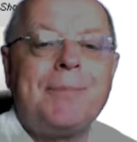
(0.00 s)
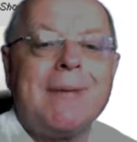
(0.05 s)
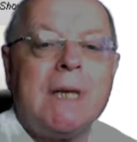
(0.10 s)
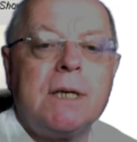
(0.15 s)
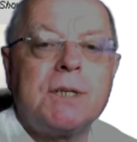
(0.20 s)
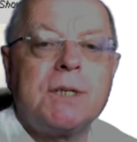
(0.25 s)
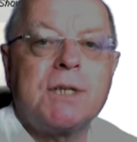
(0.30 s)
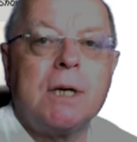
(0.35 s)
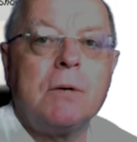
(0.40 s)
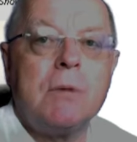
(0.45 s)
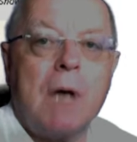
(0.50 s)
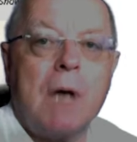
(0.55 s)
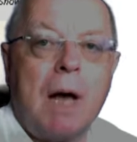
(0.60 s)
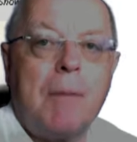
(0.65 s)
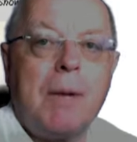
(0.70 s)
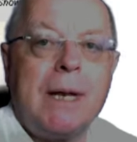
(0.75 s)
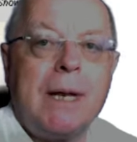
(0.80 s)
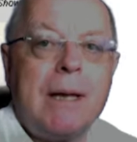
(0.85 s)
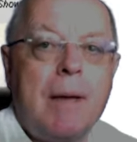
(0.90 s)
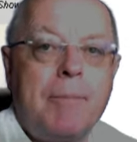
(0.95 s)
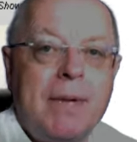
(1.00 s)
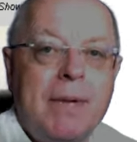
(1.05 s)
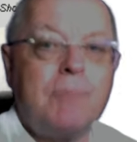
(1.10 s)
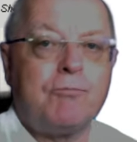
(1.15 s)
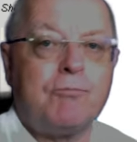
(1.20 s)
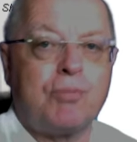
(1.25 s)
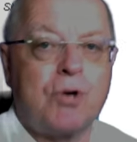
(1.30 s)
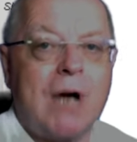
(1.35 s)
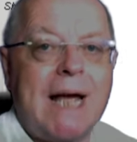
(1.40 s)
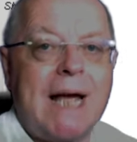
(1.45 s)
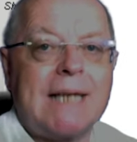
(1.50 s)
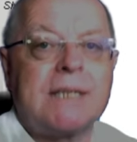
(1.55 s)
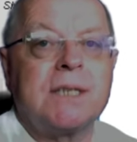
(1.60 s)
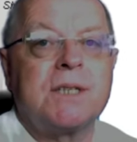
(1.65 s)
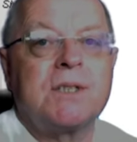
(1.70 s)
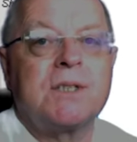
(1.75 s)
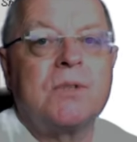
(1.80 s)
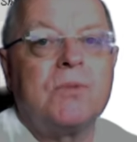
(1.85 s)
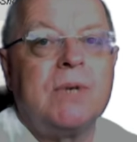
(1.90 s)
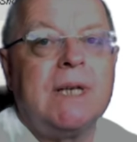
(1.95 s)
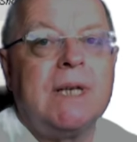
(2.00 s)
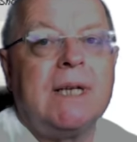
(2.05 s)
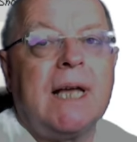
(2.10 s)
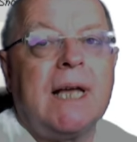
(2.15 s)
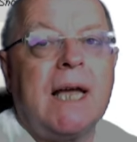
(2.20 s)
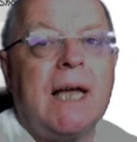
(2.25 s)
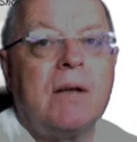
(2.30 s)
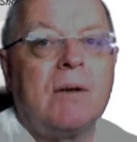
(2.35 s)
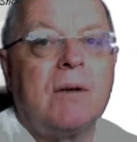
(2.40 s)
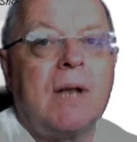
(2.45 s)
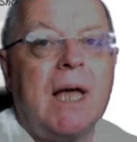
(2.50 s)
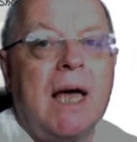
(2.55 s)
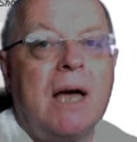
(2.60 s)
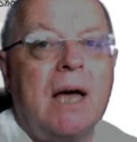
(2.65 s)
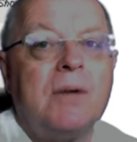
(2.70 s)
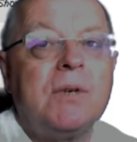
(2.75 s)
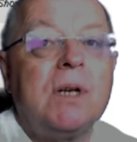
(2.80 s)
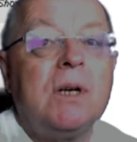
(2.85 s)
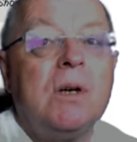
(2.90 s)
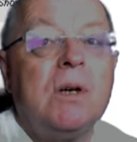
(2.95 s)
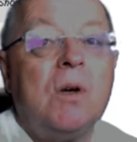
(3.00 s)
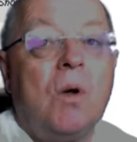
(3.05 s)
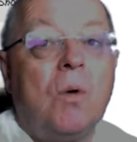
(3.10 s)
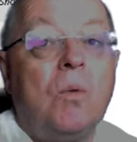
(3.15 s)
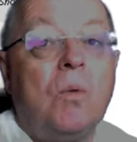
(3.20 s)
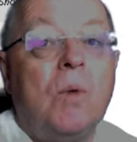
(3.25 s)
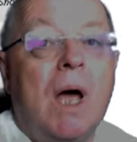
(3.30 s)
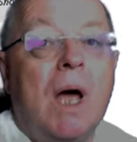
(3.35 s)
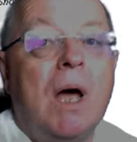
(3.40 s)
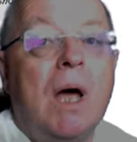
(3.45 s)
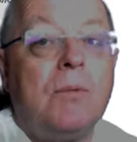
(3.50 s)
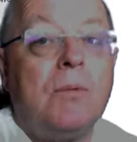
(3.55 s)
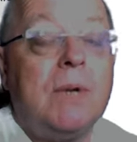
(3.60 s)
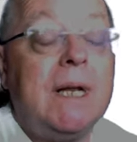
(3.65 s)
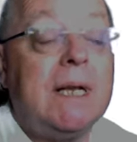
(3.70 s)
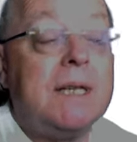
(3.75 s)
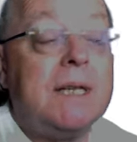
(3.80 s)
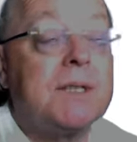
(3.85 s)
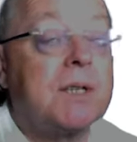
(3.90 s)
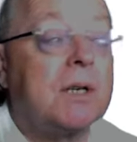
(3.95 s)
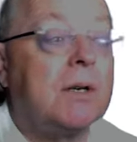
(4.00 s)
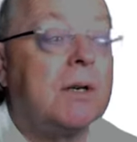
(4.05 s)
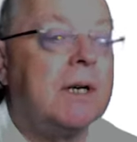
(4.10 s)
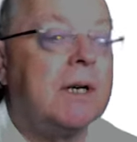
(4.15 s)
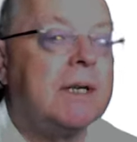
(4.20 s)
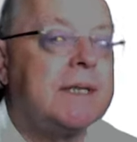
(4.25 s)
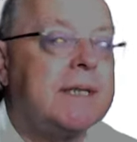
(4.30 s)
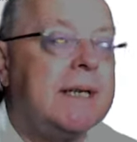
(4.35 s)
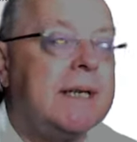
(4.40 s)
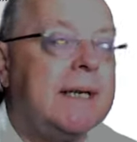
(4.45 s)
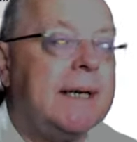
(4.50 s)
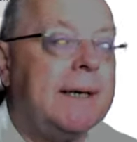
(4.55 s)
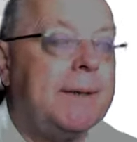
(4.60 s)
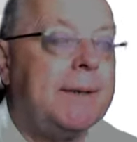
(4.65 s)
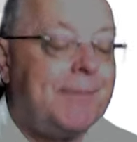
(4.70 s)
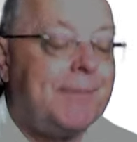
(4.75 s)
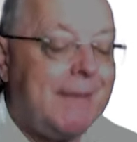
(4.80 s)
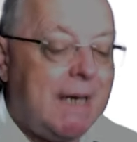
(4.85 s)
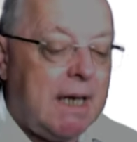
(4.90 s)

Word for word: so a bit of practice at reading out loud really is a good idea,